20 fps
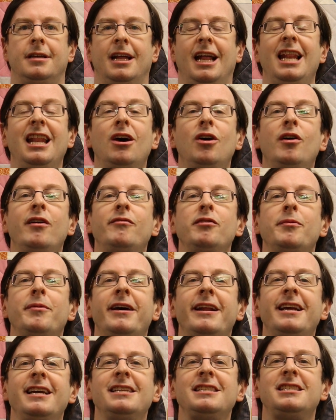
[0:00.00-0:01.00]
Hello
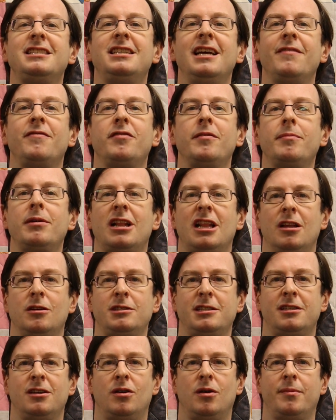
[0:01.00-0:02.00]
everybody, it's Jeff from
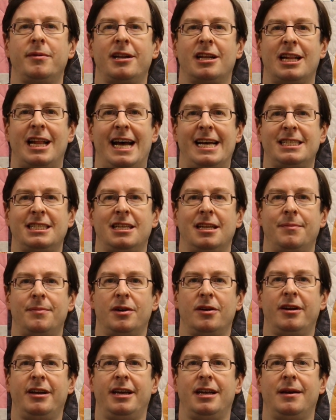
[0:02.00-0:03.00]
Close to Home in Glastonbury,